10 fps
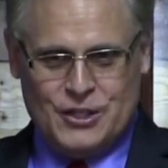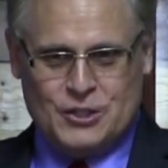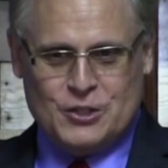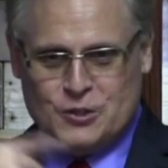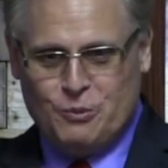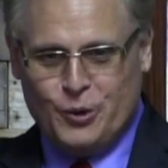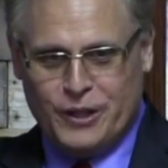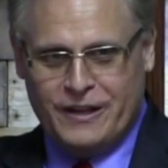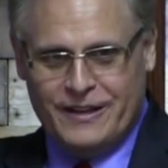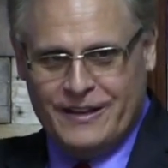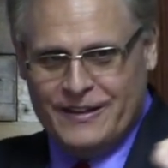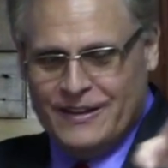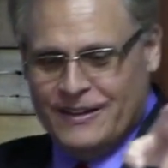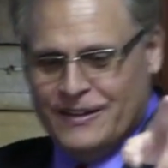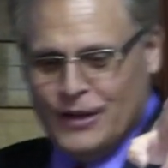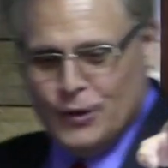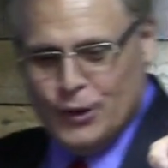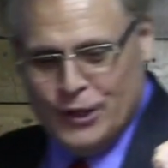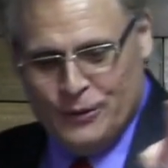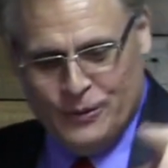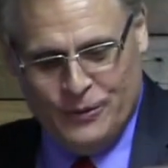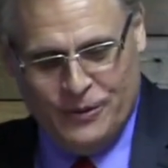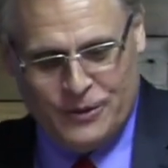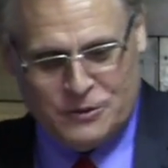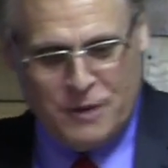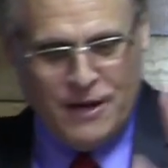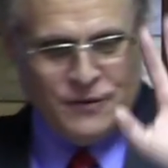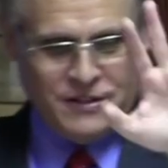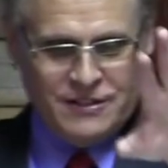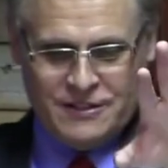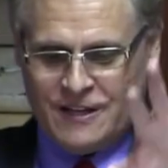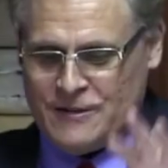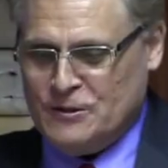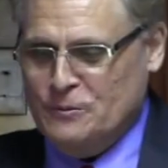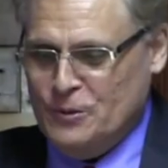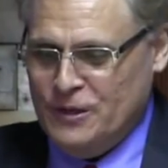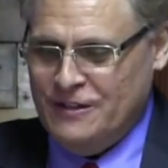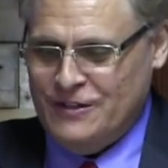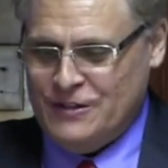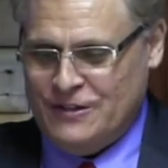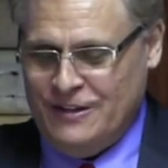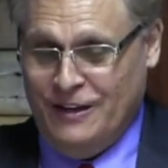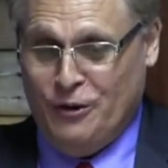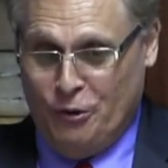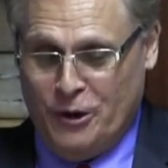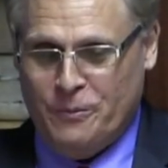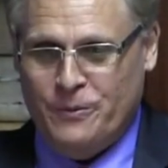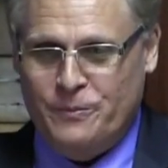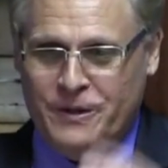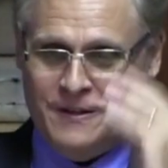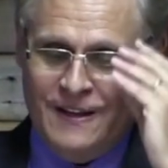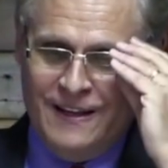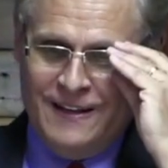just this morning, not only was Mavis's testimony just incredible, but